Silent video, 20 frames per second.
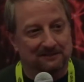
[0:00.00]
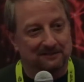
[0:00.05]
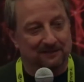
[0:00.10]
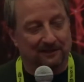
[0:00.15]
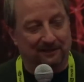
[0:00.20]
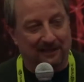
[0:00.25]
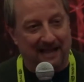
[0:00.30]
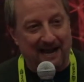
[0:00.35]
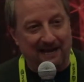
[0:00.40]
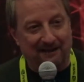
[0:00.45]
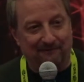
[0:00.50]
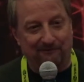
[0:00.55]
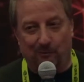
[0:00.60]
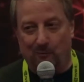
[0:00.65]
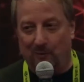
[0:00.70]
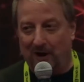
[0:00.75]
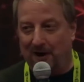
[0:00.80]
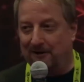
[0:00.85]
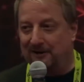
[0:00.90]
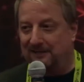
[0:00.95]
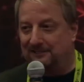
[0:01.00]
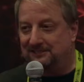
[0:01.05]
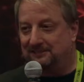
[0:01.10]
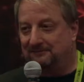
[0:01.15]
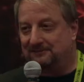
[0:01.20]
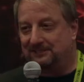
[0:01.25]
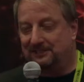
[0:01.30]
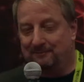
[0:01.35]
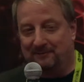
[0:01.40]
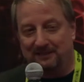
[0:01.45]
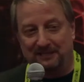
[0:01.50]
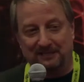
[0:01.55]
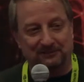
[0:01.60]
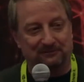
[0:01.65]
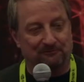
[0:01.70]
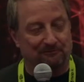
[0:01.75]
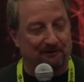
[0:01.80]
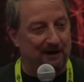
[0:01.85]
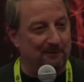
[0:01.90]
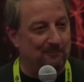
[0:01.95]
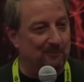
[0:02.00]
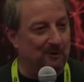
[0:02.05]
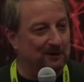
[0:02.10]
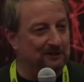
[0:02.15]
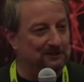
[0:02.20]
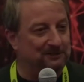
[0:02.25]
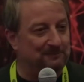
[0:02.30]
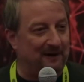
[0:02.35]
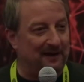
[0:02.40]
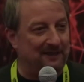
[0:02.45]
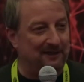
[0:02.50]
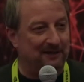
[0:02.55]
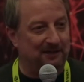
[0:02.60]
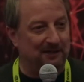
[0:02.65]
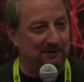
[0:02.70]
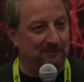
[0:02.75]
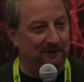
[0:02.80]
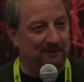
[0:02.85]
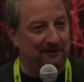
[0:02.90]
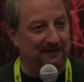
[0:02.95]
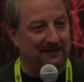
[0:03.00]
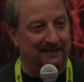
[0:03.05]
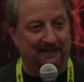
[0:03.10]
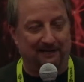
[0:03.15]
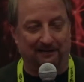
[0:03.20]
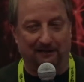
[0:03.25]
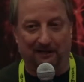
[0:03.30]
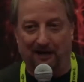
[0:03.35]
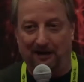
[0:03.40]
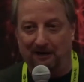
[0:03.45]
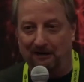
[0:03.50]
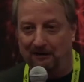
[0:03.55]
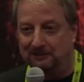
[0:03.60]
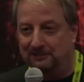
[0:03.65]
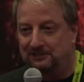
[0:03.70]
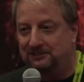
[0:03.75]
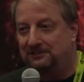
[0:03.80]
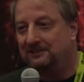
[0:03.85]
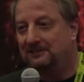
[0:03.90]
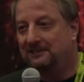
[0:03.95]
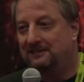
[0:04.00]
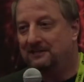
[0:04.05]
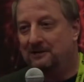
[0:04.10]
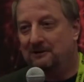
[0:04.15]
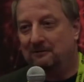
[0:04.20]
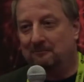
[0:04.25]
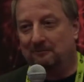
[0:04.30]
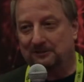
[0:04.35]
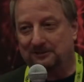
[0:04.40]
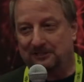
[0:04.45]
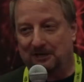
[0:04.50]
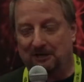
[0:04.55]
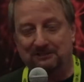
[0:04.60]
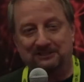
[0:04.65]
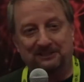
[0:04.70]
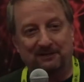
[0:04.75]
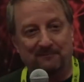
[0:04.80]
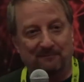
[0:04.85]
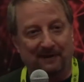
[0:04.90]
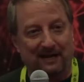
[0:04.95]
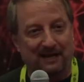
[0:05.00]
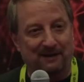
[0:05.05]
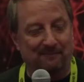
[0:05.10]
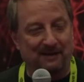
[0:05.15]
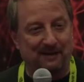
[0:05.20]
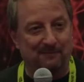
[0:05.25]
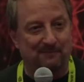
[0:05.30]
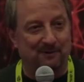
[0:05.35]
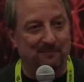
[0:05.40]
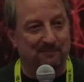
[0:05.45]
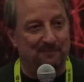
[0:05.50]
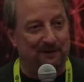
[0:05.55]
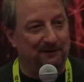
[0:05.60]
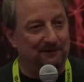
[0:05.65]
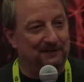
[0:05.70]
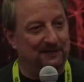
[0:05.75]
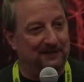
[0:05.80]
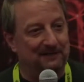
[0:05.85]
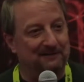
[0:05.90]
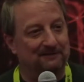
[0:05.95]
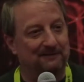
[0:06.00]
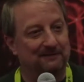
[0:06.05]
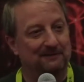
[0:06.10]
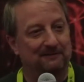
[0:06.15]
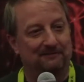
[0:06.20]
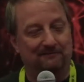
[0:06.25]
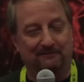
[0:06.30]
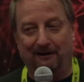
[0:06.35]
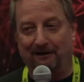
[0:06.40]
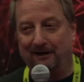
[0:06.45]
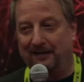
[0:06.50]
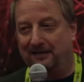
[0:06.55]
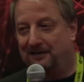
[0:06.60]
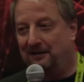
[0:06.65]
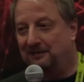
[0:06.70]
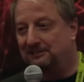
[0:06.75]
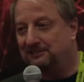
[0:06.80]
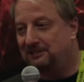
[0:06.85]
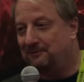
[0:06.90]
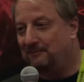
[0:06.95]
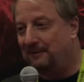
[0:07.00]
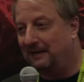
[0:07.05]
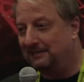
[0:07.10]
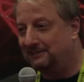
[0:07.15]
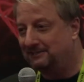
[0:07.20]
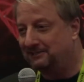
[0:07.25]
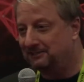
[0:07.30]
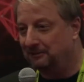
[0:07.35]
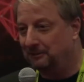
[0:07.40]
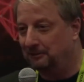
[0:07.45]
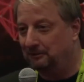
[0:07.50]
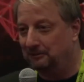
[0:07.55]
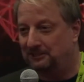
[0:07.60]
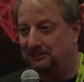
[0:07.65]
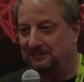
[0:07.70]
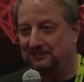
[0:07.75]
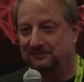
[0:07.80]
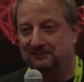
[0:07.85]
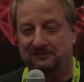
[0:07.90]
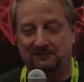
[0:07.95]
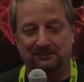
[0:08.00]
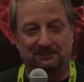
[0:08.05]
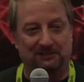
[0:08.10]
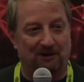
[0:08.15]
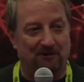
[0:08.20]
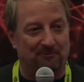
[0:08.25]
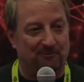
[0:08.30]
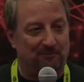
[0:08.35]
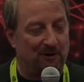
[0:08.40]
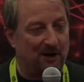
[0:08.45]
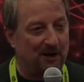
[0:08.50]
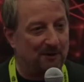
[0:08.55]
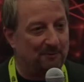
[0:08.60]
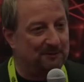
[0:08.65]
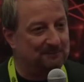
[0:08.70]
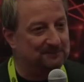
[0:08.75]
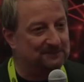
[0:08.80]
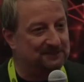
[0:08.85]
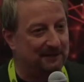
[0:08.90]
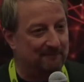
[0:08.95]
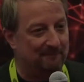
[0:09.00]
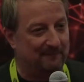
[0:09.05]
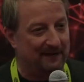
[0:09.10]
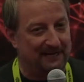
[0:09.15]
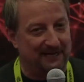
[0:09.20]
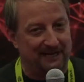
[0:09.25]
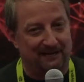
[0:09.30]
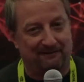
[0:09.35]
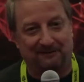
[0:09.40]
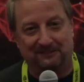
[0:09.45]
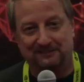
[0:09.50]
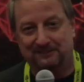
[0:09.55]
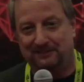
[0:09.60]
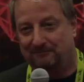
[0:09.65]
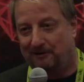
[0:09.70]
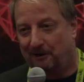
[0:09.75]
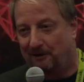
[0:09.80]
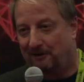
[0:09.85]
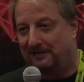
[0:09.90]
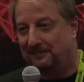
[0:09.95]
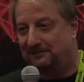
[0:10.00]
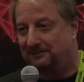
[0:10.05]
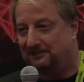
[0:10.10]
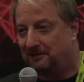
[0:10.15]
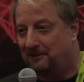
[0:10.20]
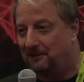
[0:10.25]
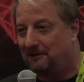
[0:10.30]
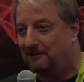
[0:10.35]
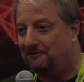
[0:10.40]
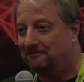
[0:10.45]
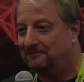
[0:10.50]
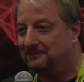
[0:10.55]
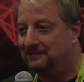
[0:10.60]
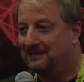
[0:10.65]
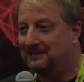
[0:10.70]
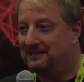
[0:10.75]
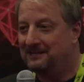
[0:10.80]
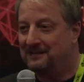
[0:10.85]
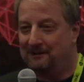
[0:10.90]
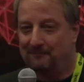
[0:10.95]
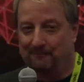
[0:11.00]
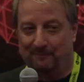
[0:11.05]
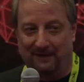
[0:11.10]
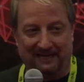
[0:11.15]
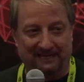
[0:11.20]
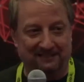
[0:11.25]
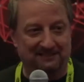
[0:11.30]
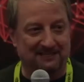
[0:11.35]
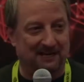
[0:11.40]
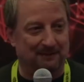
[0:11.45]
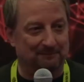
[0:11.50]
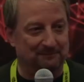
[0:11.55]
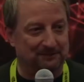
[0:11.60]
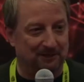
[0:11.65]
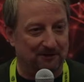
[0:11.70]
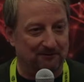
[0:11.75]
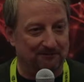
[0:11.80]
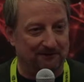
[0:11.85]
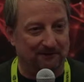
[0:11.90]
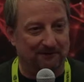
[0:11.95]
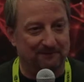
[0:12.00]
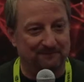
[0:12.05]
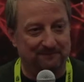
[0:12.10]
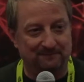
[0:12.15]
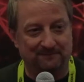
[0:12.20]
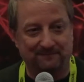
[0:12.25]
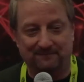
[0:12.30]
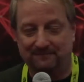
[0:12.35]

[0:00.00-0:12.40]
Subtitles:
the lack of awareness of some of these frameworks by the community at large results in many people building very customized solutions to solve problems that many of us have already solved many times over.